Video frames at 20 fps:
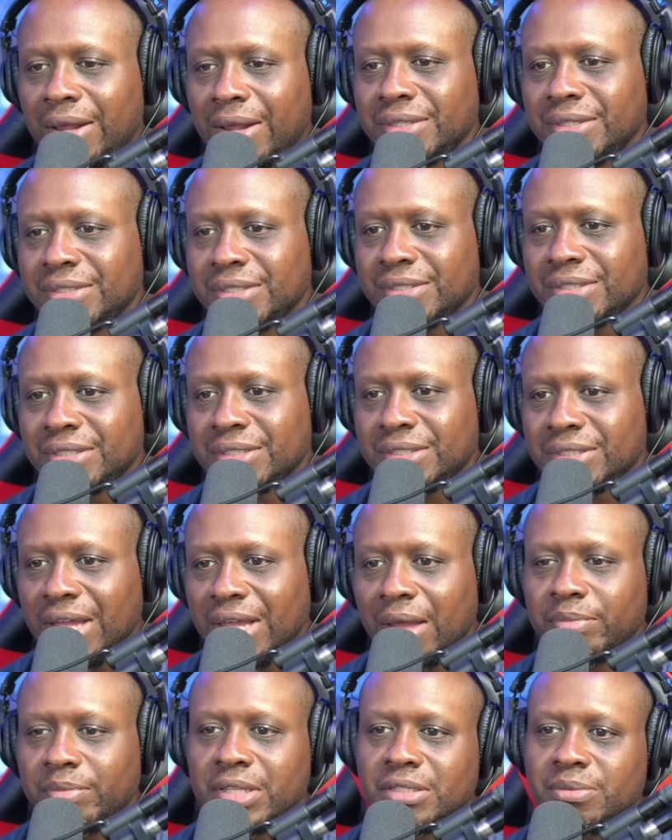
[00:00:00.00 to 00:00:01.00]
it to
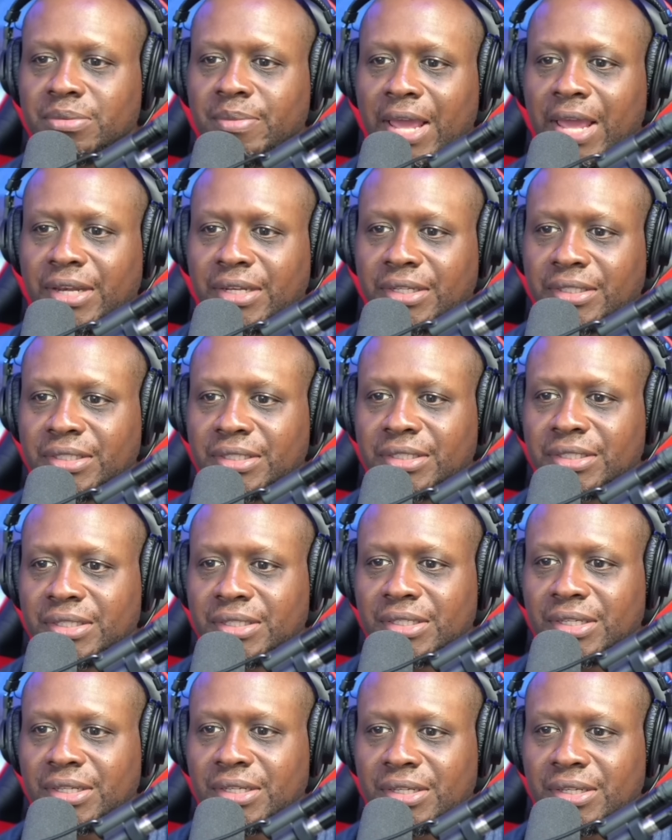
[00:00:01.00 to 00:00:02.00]
stop this madness?
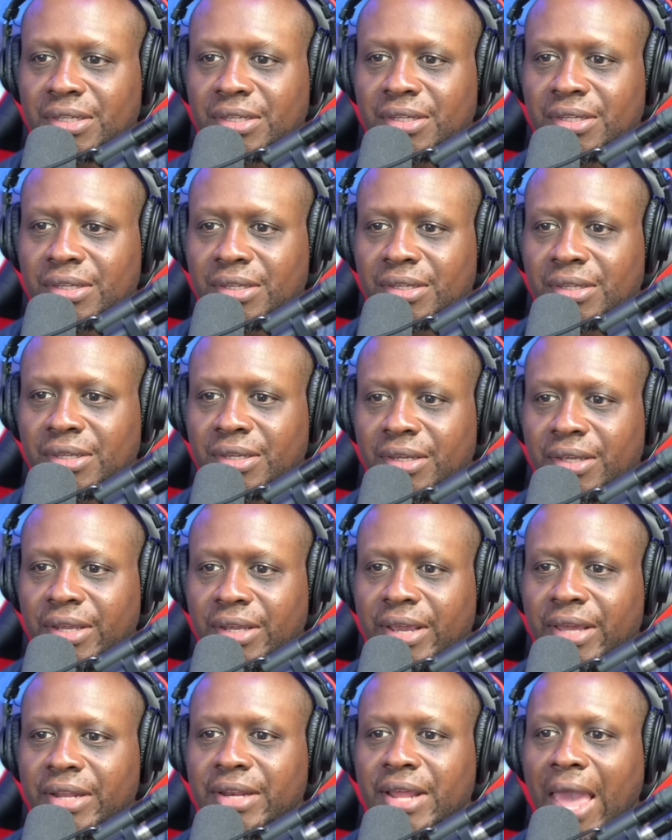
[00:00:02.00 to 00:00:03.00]

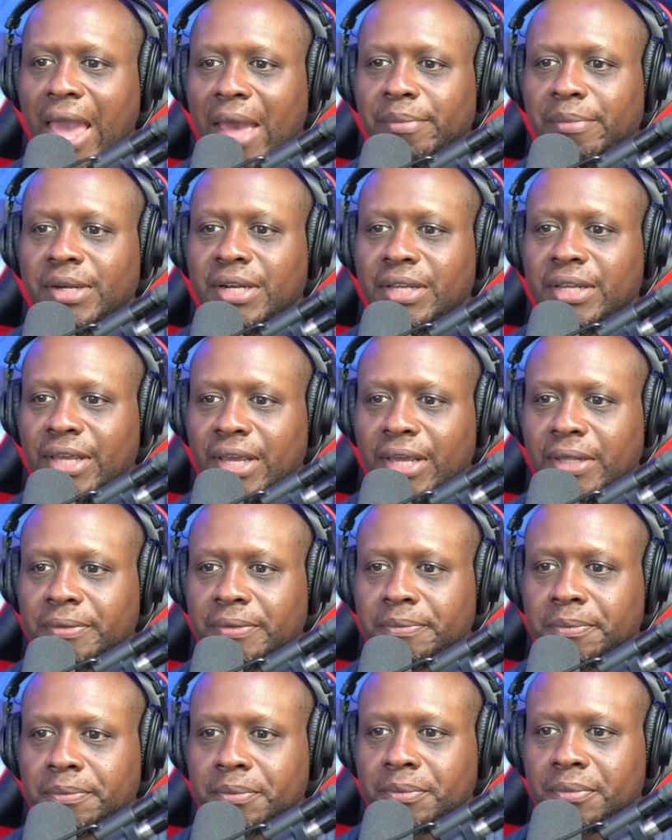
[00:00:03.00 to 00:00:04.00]
It happened again.
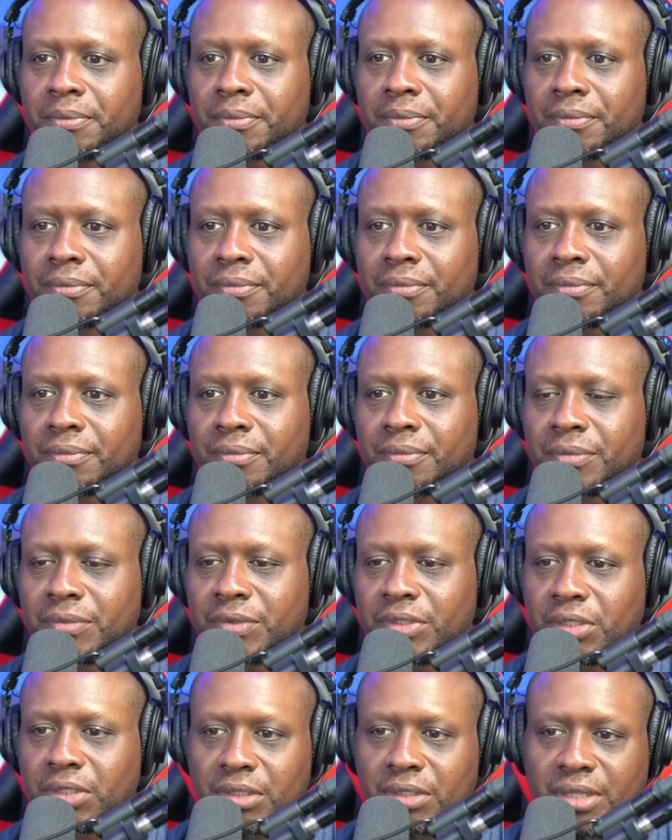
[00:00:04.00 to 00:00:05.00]

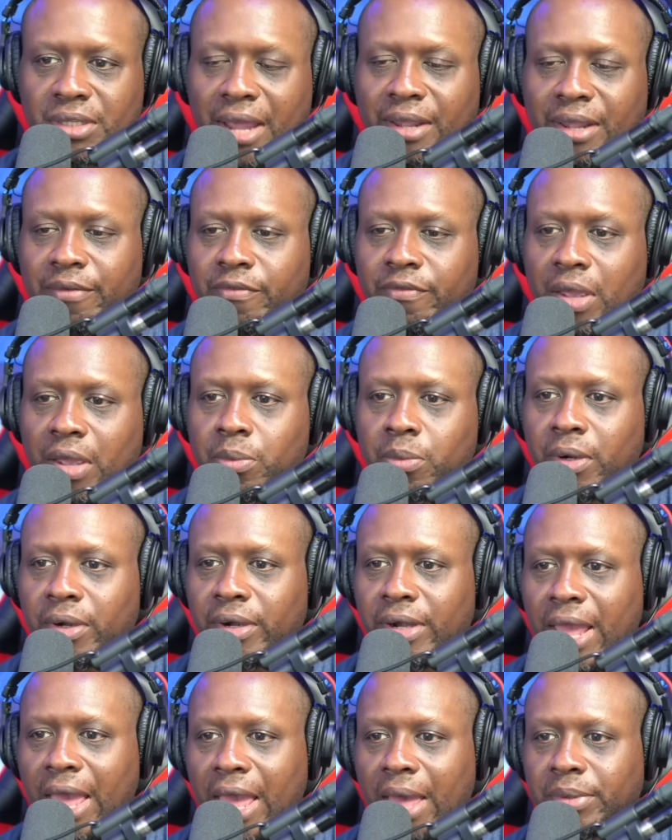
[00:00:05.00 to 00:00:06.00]
Just like in February
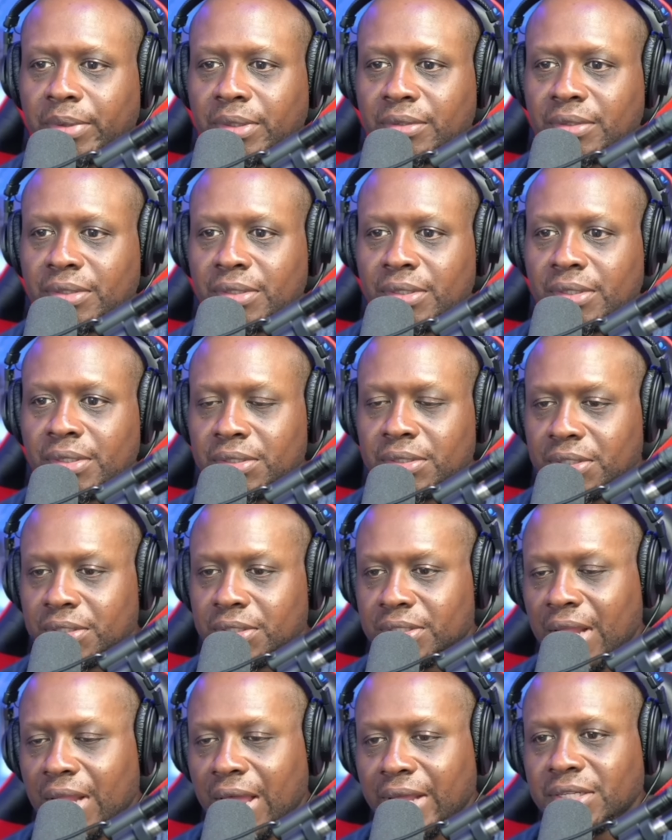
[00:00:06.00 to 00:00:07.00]
it happened.
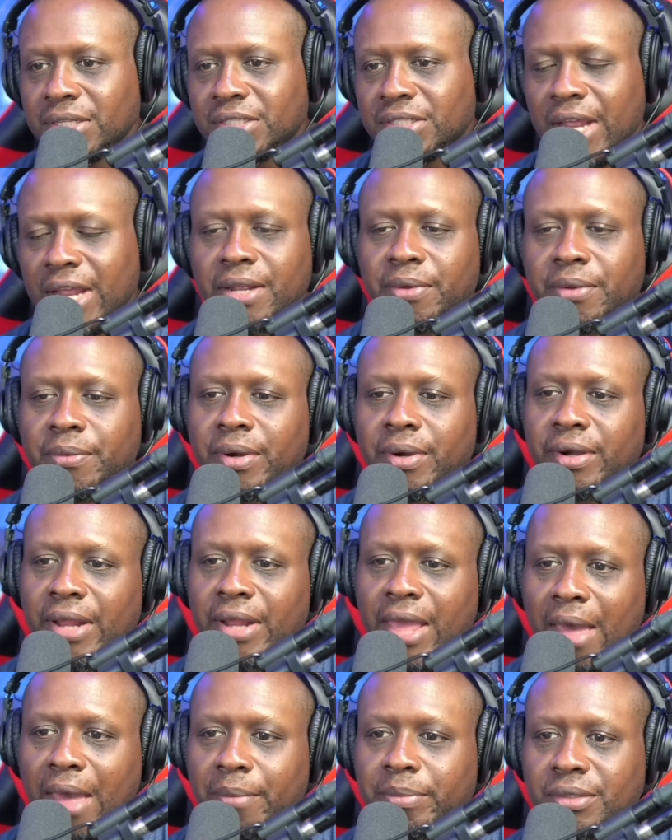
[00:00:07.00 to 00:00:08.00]
Just like in January it
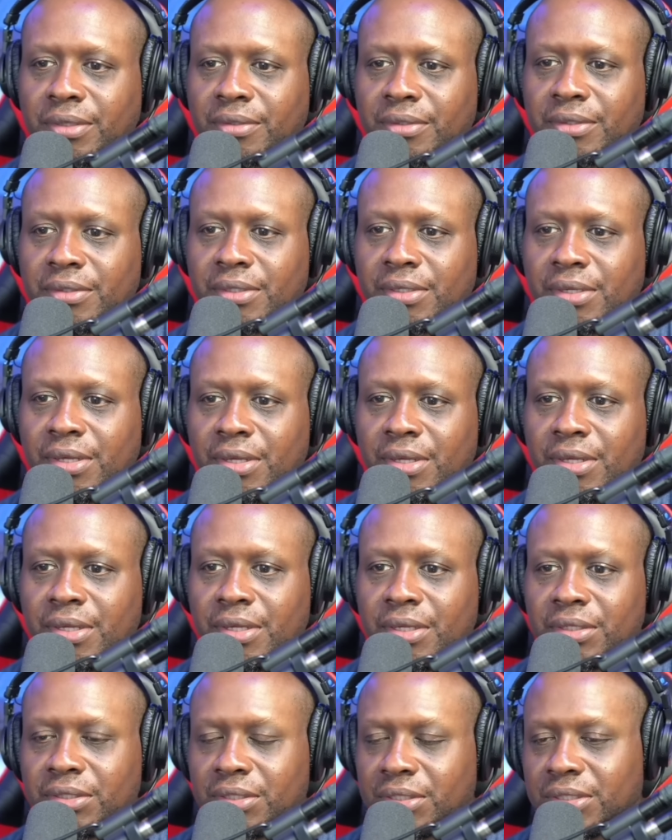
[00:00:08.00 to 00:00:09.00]
happened.
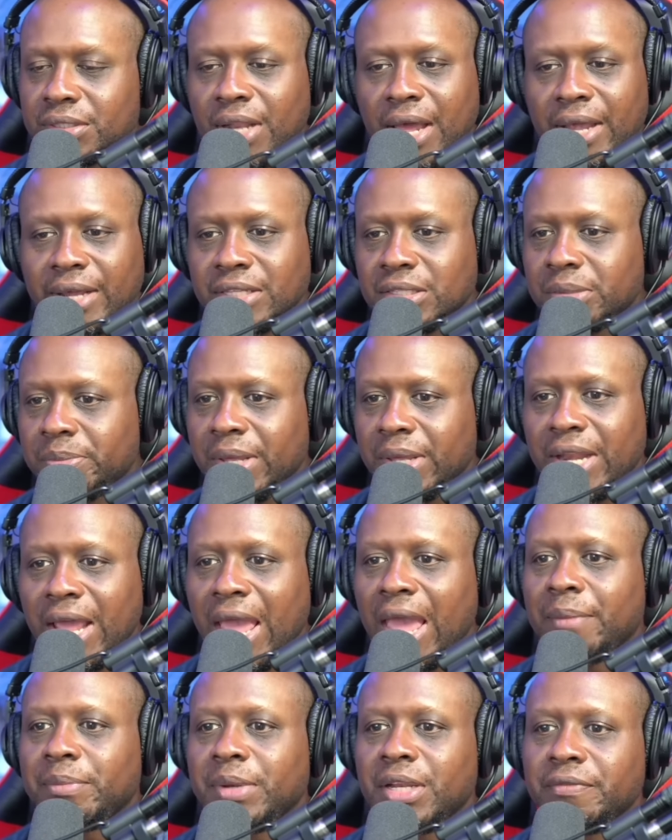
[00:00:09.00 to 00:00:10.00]
Just like it's been
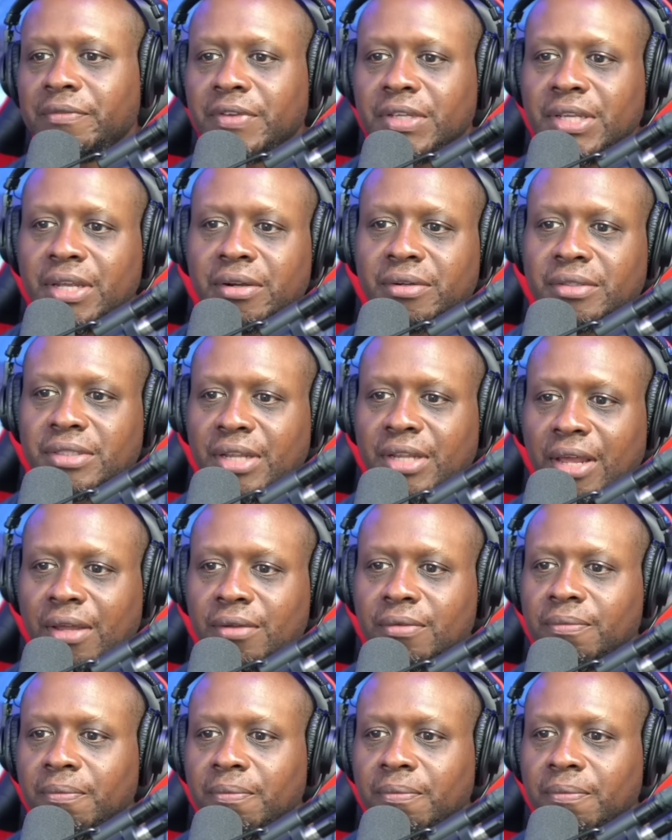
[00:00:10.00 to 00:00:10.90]
happening for years now.